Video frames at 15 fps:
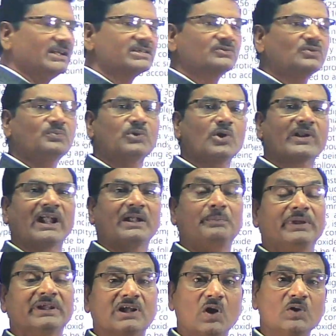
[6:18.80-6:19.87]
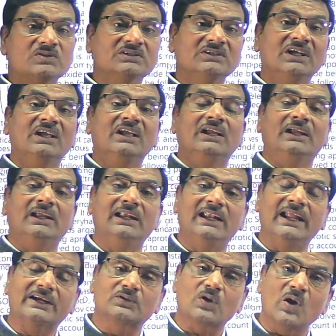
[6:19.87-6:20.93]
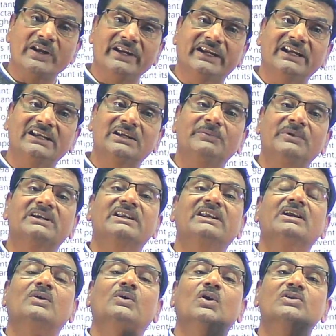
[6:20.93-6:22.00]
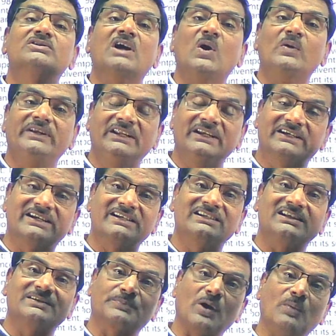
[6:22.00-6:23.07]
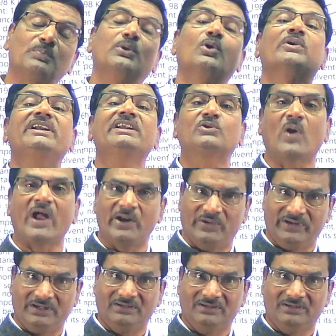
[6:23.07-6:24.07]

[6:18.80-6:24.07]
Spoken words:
to fluoride, because electron negativity goes on, increases from fluorine to iodine,